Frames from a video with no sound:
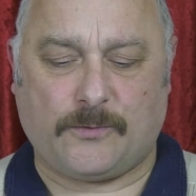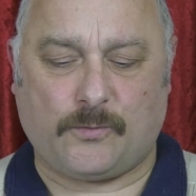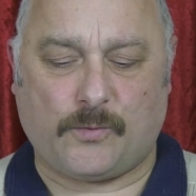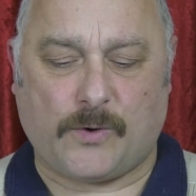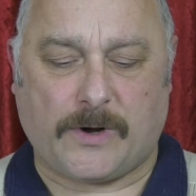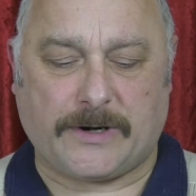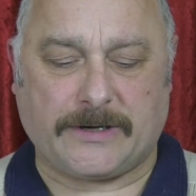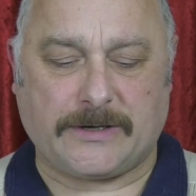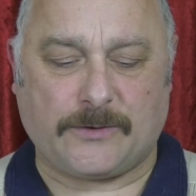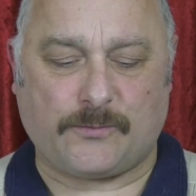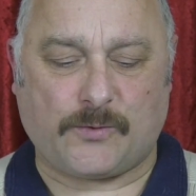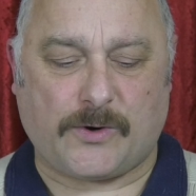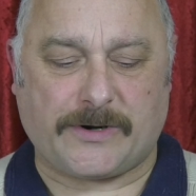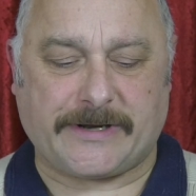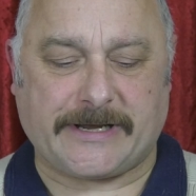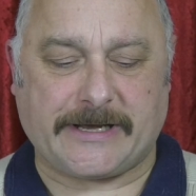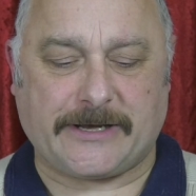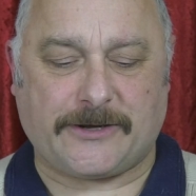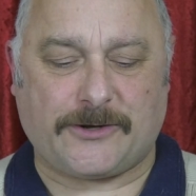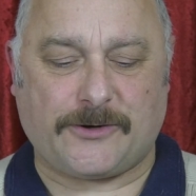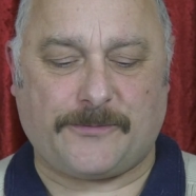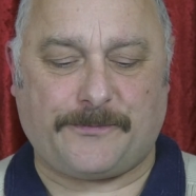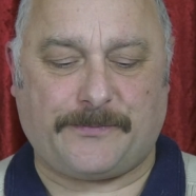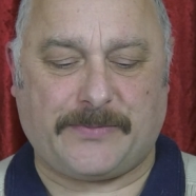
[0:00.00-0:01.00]
Wonder what
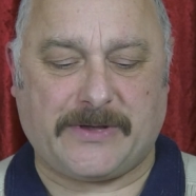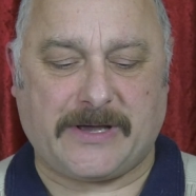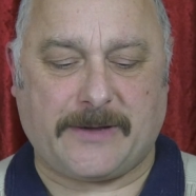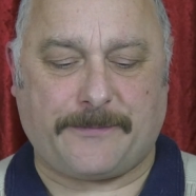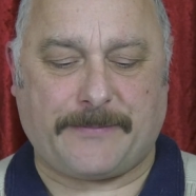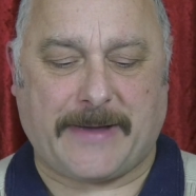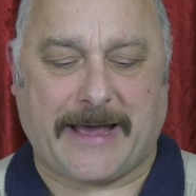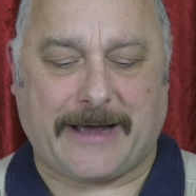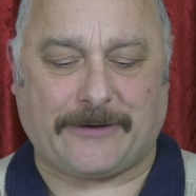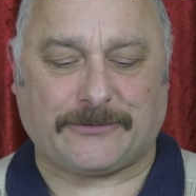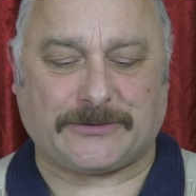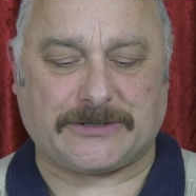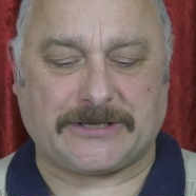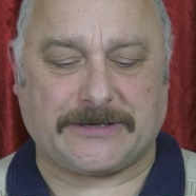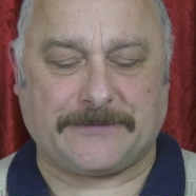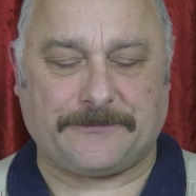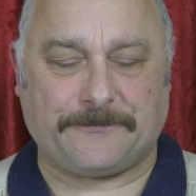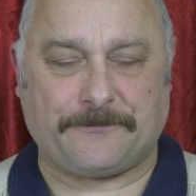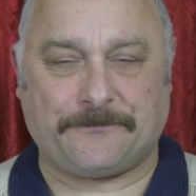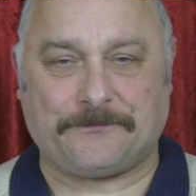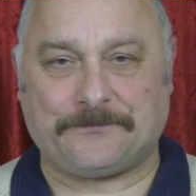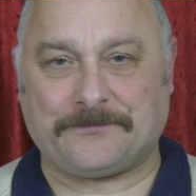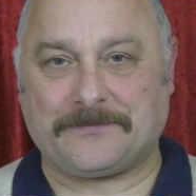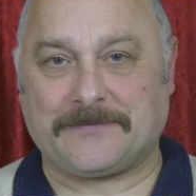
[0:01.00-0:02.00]
it could be about."
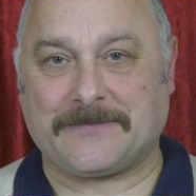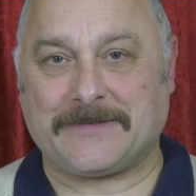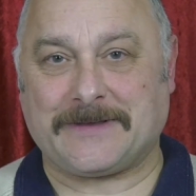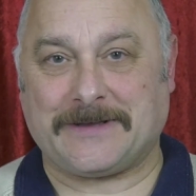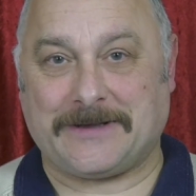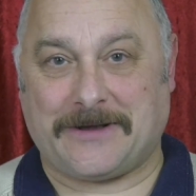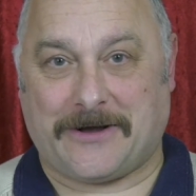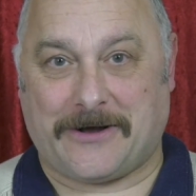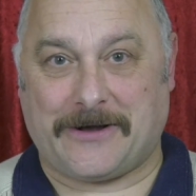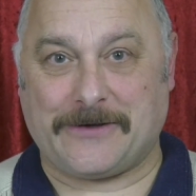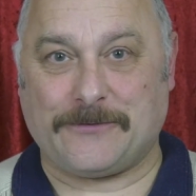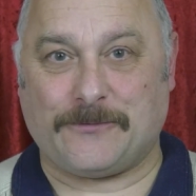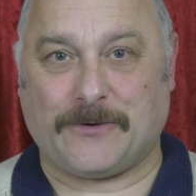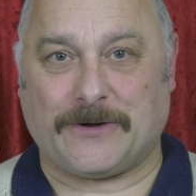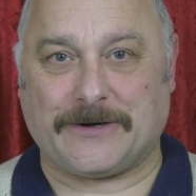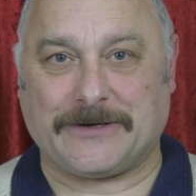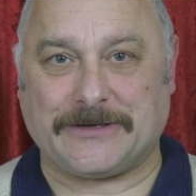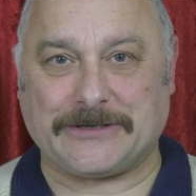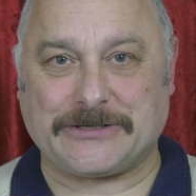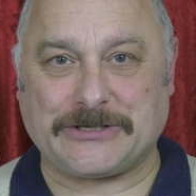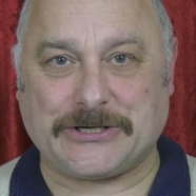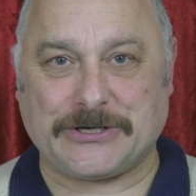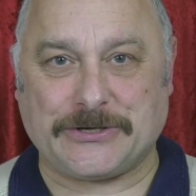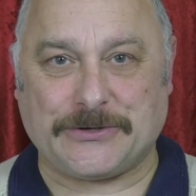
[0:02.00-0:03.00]
I
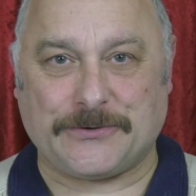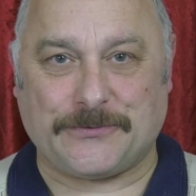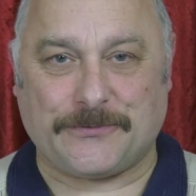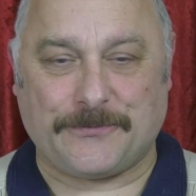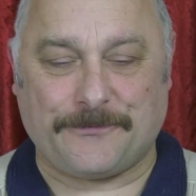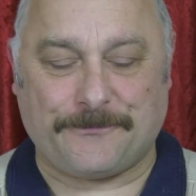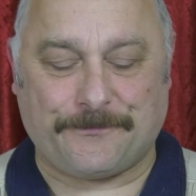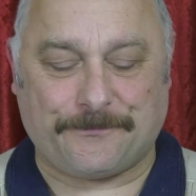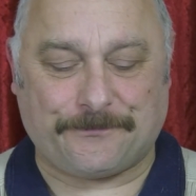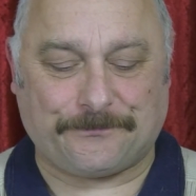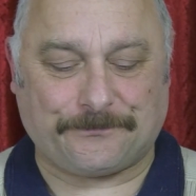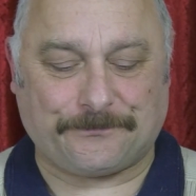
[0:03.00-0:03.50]
wonder too.